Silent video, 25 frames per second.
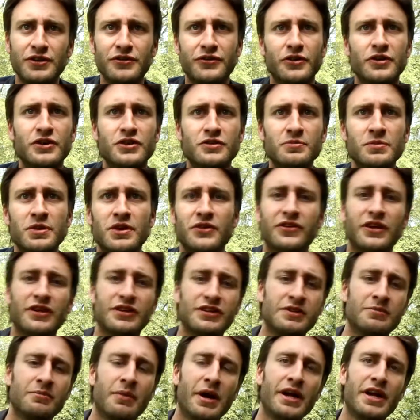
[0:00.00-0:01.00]
So it means
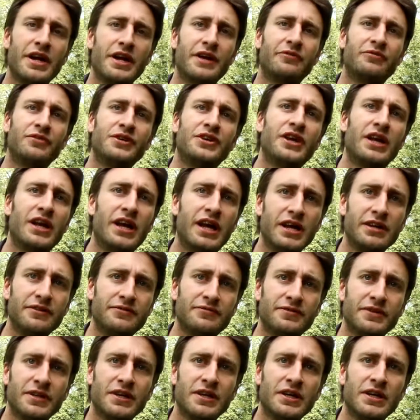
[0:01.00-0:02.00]
that in my everyday
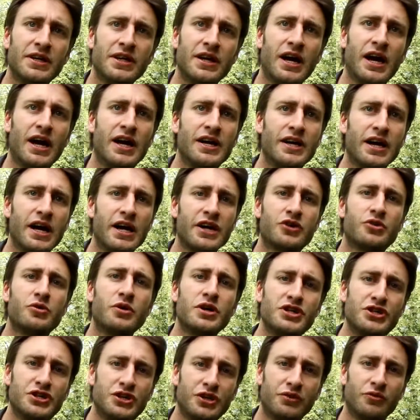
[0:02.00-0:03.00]
life, I
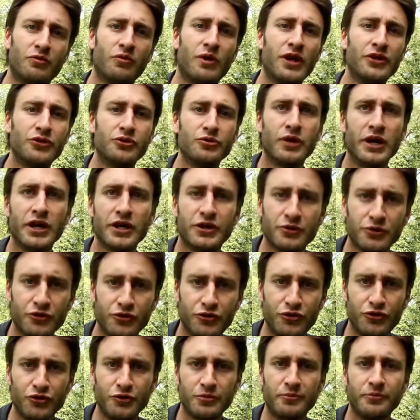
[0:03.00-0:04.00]
question, what do I
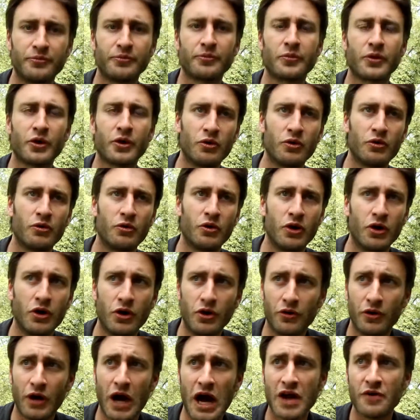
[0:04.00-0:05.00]
consume?
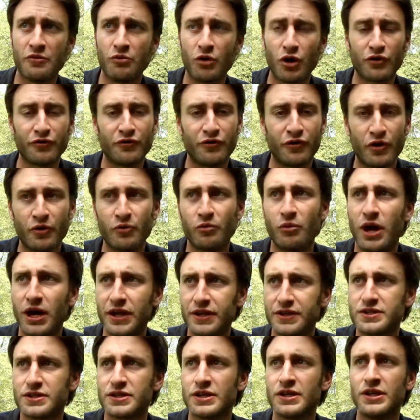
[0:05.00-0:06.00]
I work for what?